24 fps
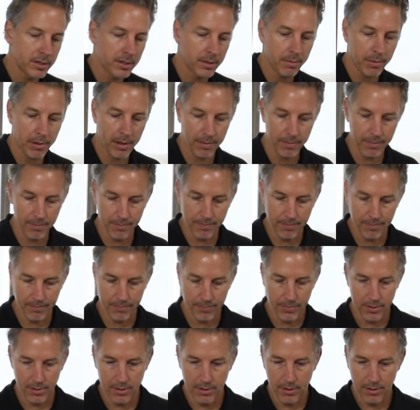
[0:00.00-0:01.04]
into the pump.
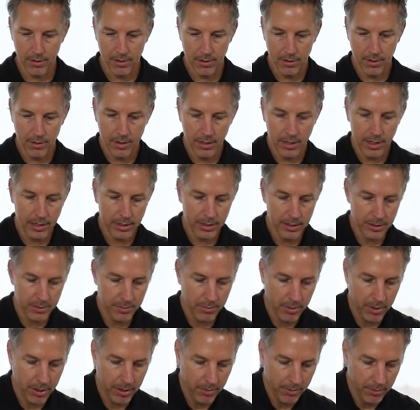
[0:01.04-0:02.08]
At this
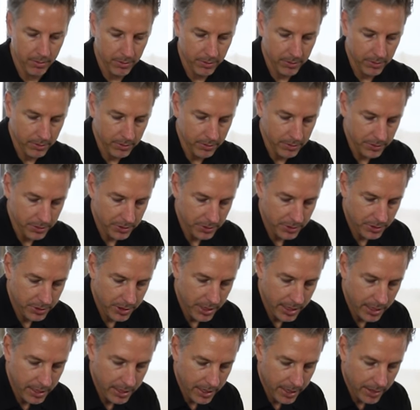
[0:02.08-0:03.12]
point, we'll
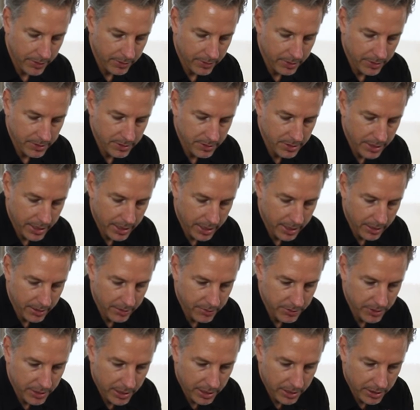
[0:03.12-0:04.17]
straighten out the
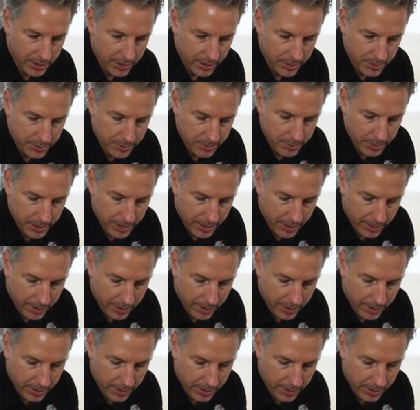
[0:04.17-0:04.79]
sand gently. Just be